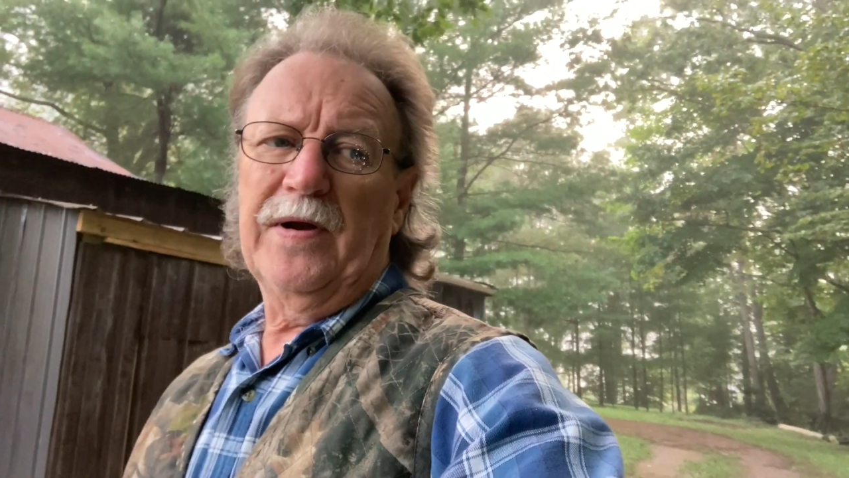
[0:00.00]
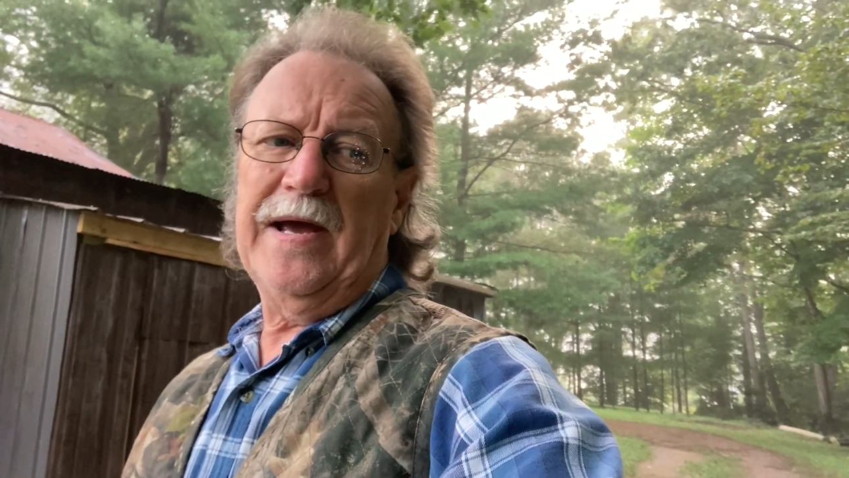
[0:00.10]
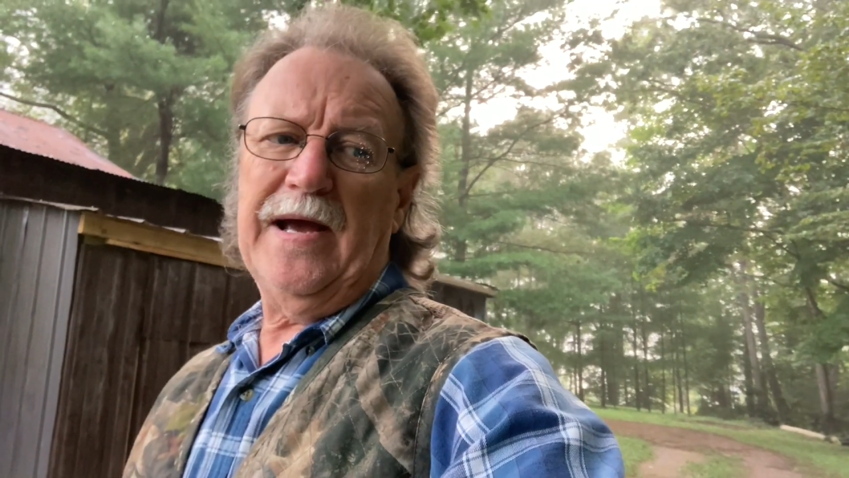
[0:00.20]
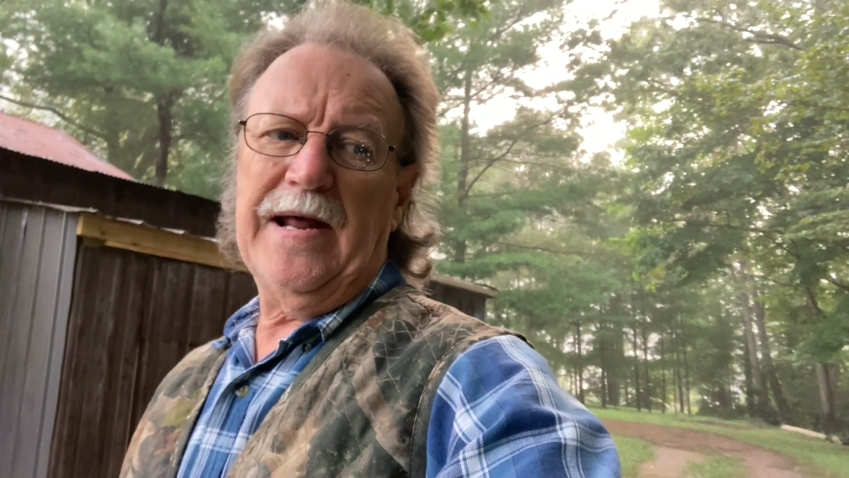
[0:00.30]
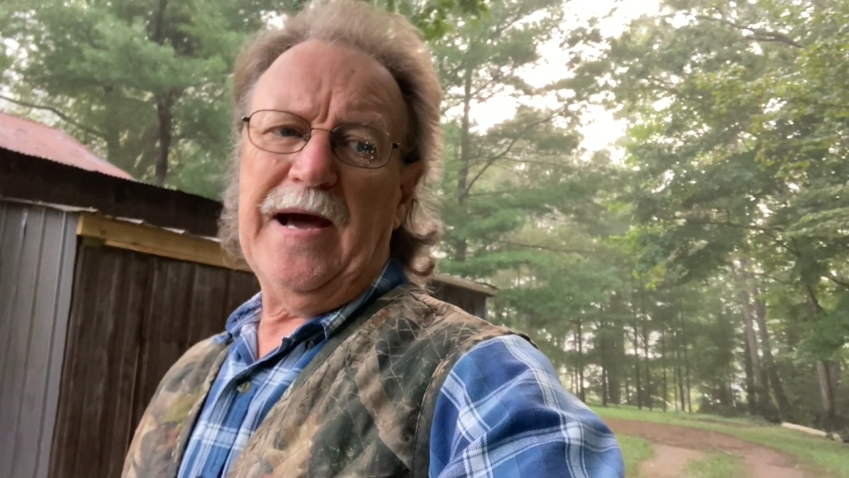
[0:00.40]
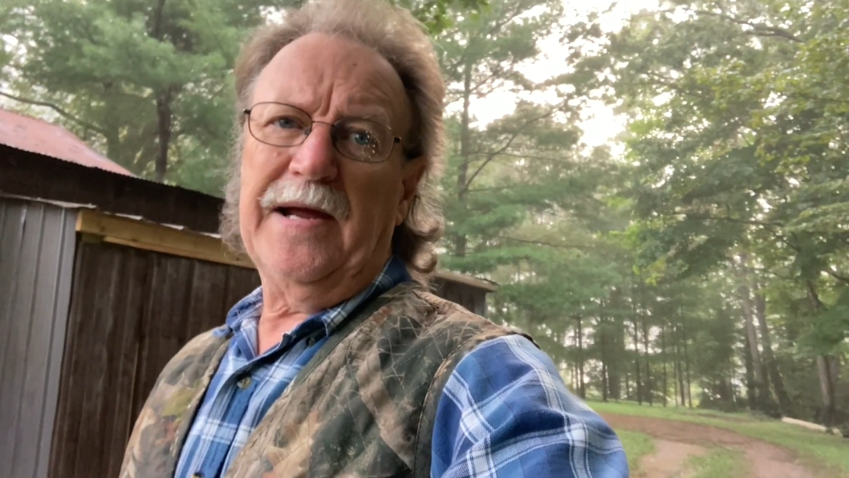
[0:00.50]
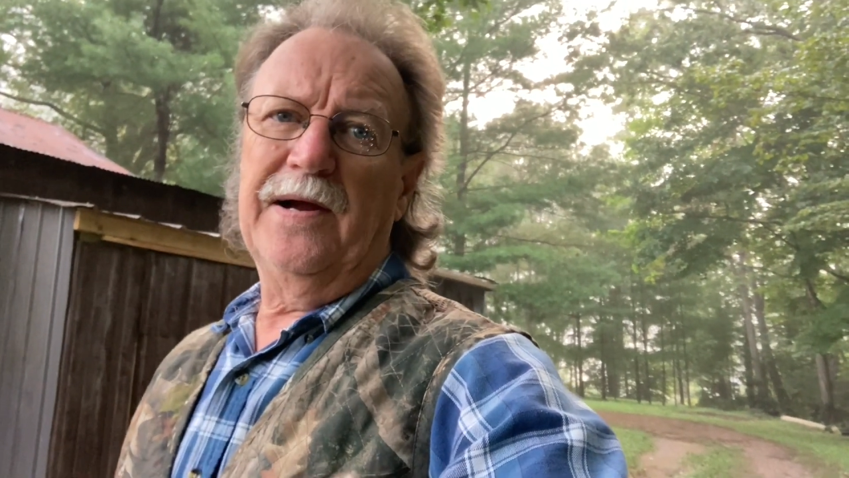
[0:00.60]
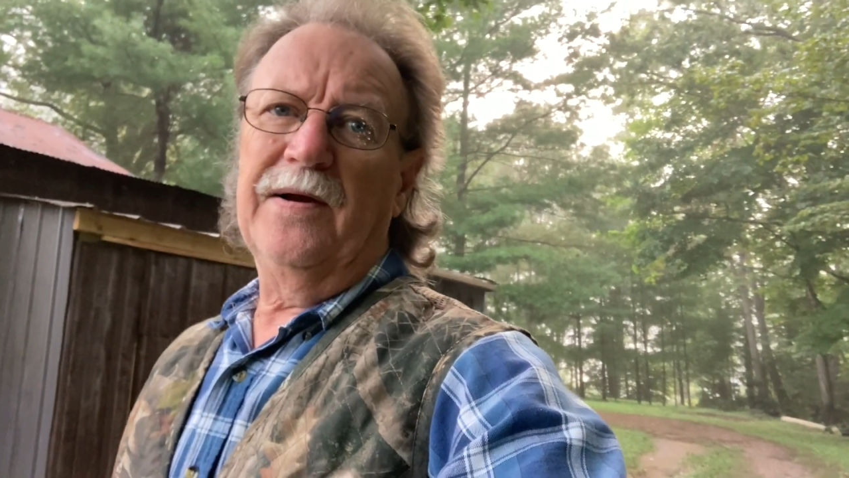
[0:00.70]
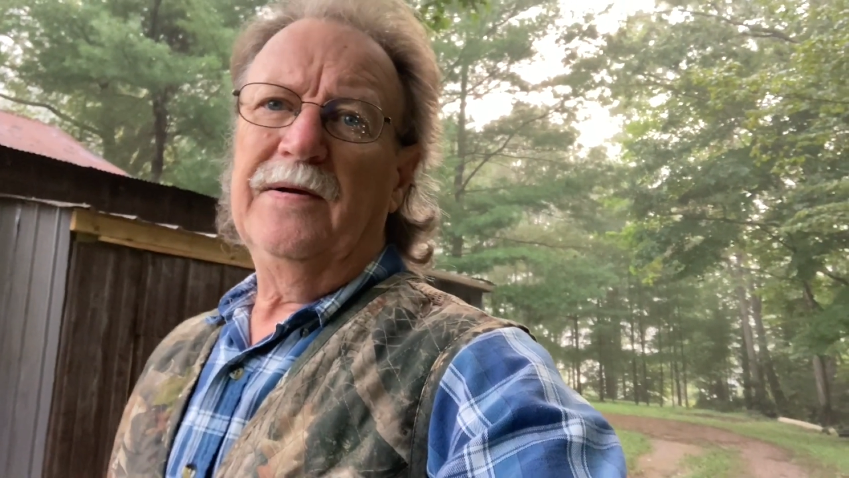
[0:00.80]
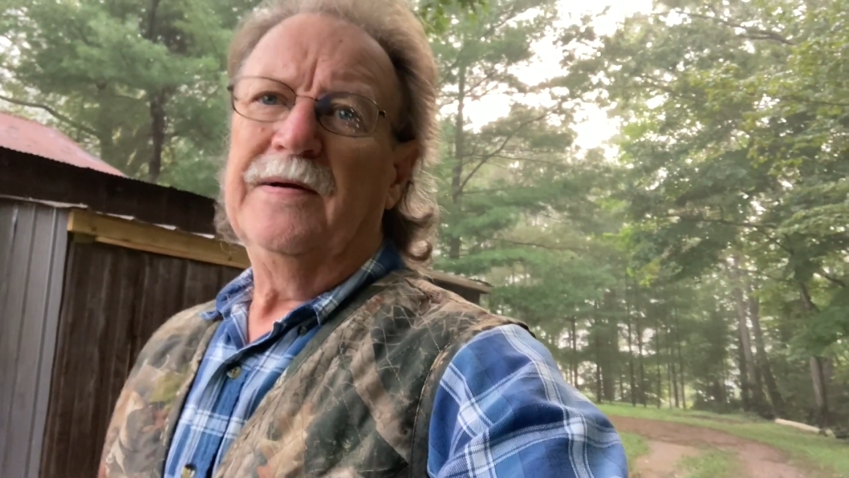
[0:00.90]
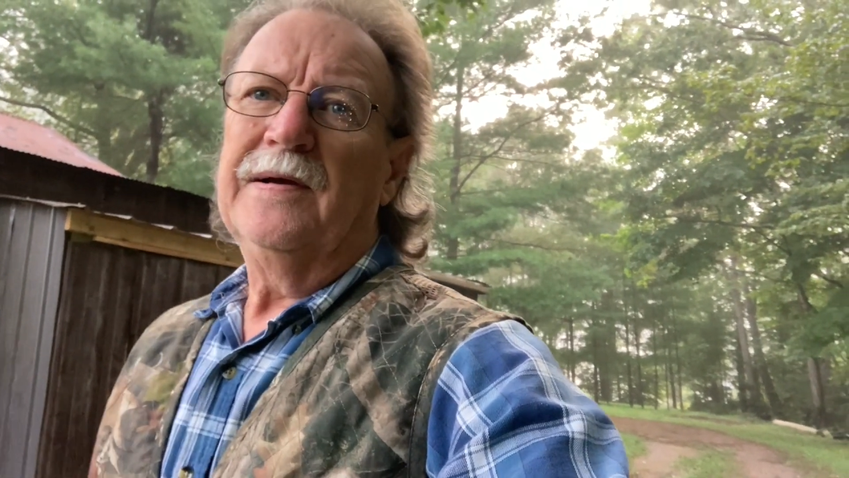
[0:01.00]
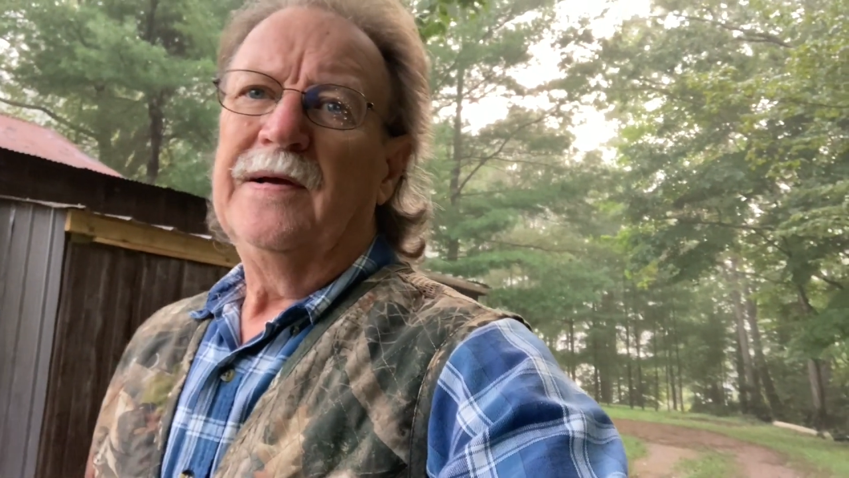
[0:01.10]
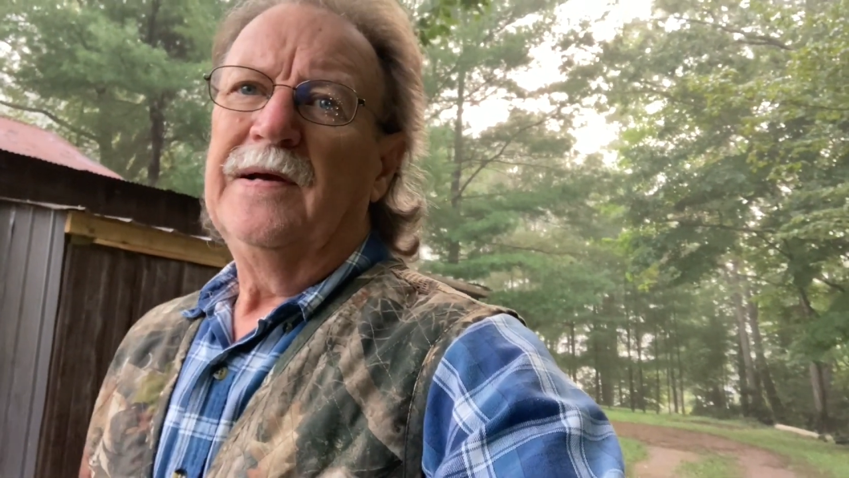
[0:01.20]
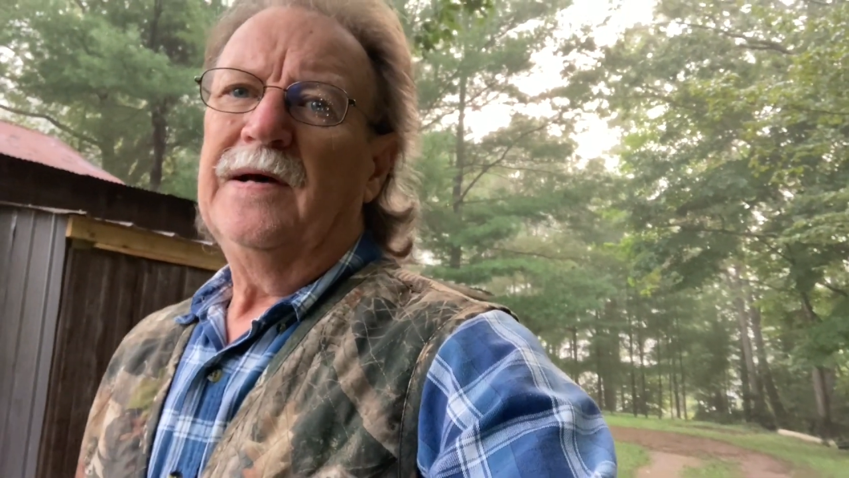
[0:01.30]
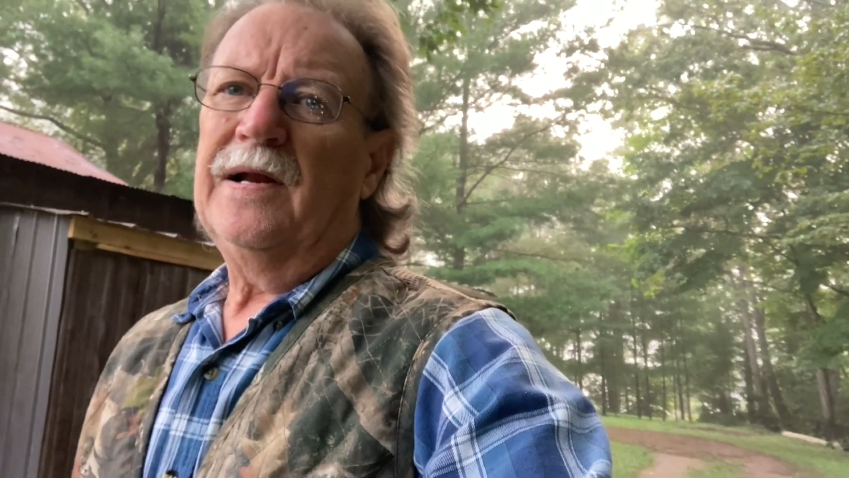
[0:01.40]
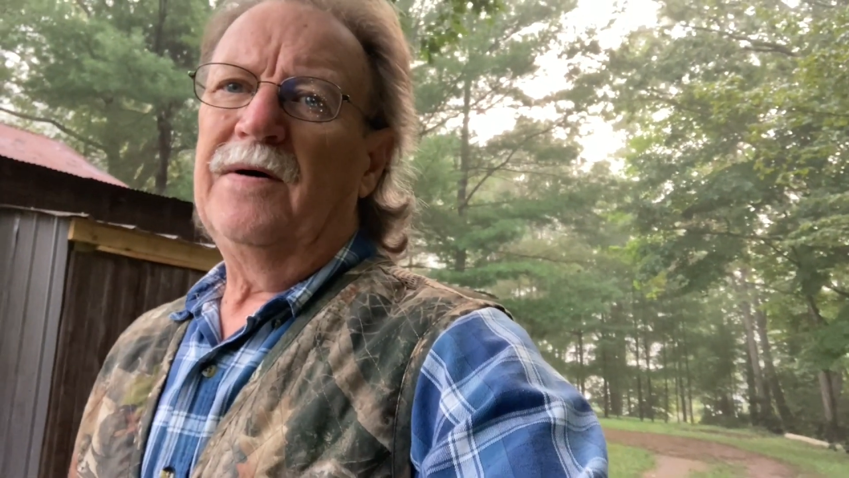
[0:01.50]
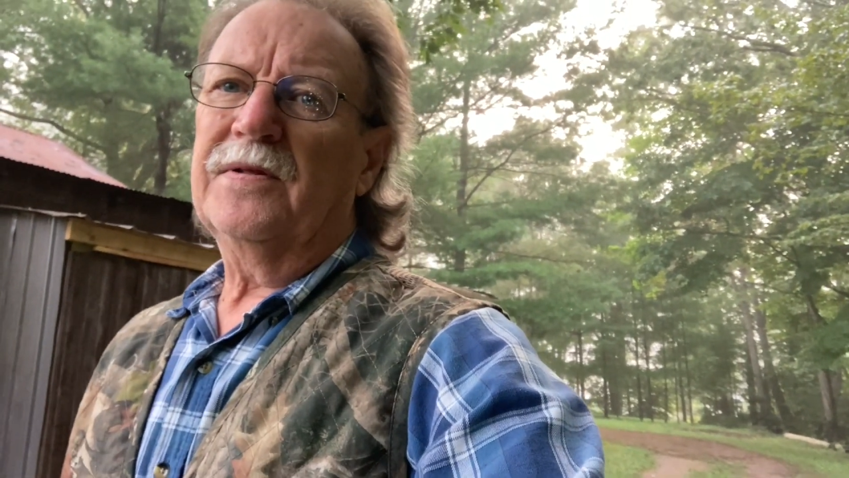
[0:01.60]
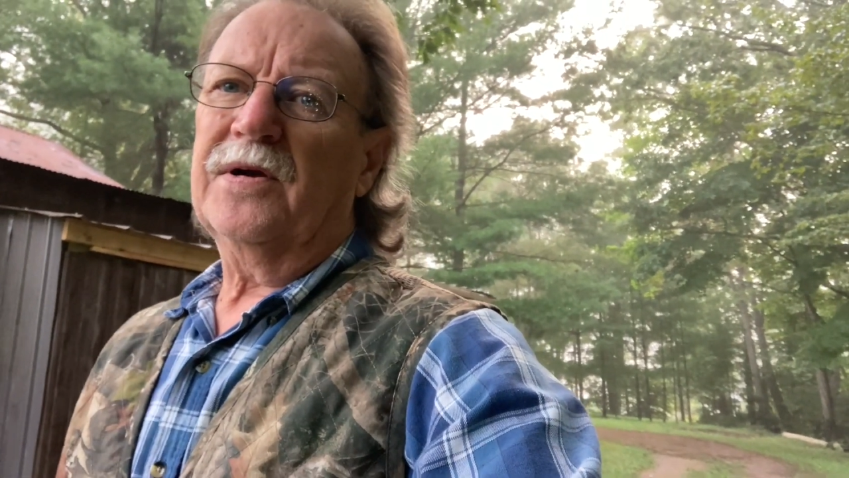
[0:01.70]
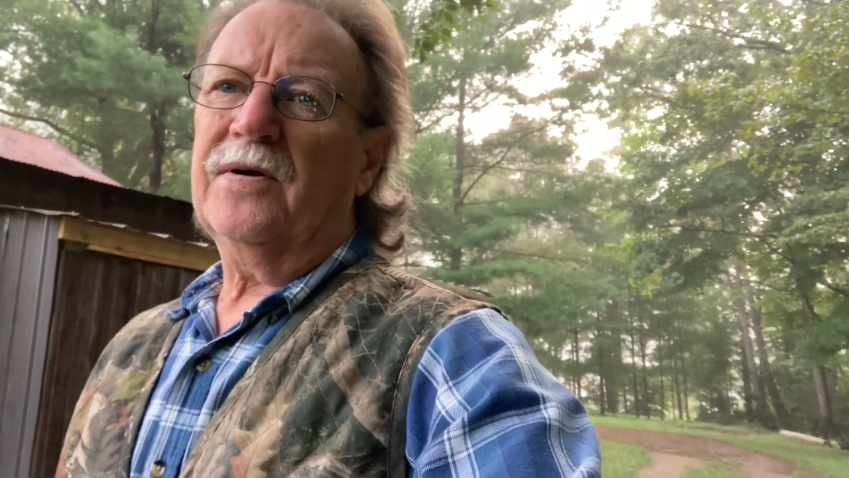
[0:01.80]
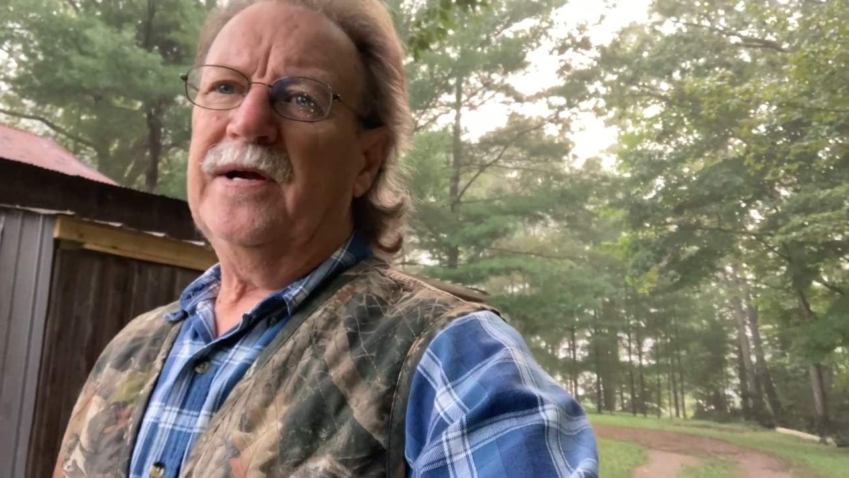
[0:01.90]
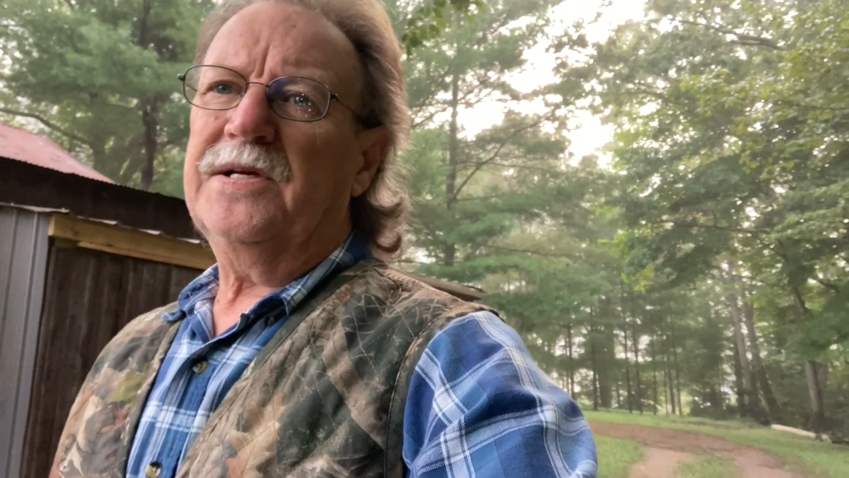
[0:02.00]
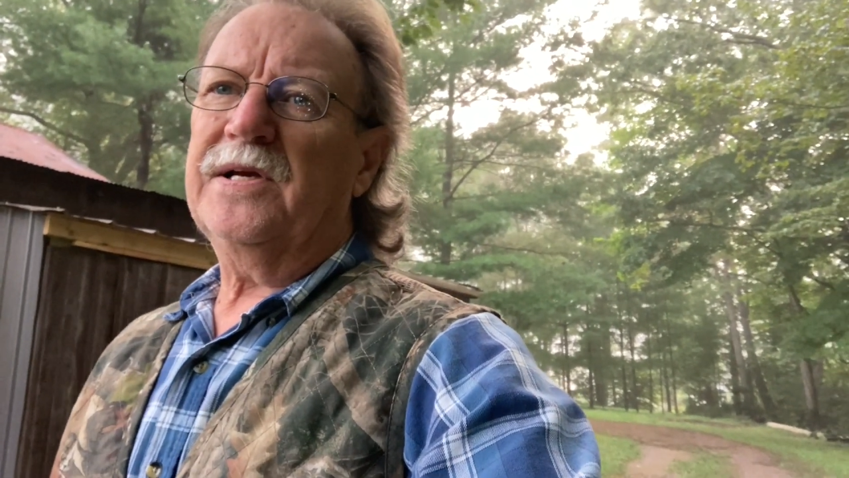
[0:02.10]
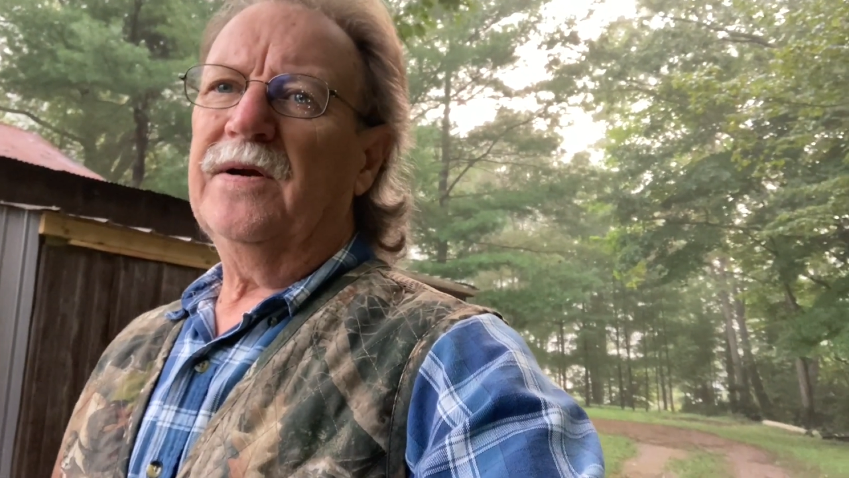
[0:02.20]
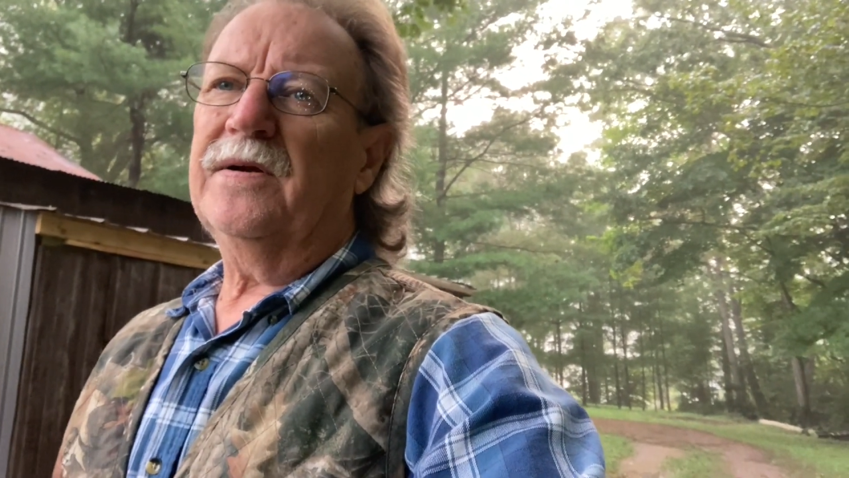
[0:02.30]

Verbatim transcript: to head out here along the creeks here